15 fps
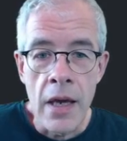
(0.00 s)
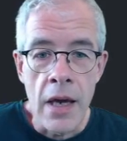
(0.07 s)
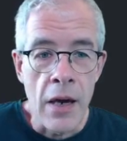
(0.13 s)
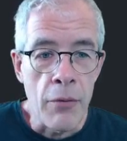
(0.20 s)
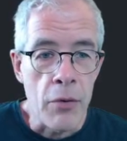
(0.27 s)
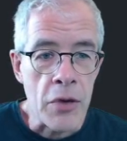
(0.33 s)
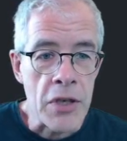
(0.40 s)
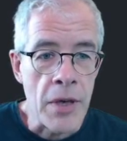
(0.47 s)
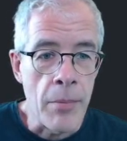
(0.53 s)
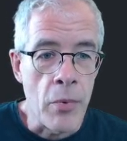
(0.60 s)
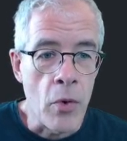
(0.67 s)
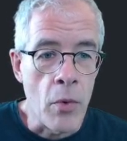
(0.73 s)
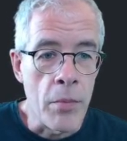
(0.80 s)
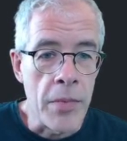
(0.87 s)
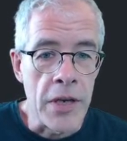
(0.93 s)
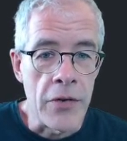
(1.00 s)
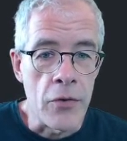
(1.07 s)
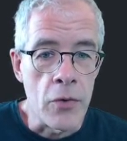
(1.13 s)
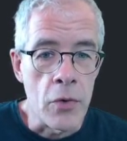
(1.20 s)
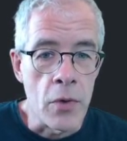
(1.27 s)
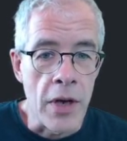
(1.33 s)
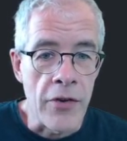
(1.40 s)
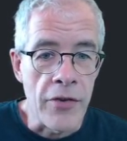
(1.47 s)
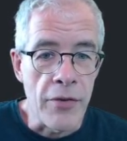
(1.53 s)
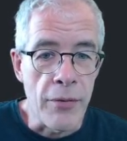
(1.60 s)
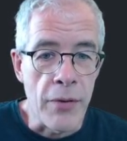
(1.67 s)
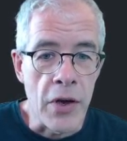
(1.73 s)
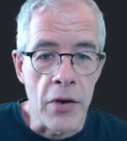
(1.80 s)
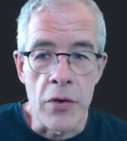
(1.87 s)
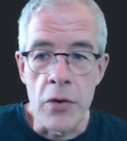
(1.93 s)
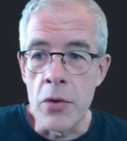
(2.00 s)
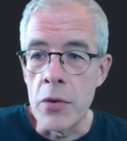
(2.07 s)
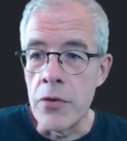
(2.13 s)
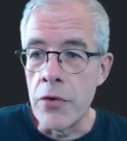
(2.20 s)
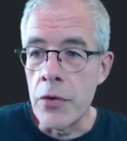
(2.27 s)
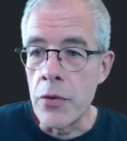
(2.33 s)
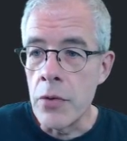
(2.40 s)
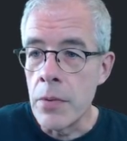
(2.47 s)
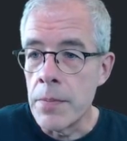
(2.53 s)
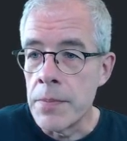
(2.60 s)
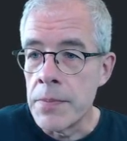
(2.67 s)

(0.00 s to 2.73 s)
For example, B2 has the value 2.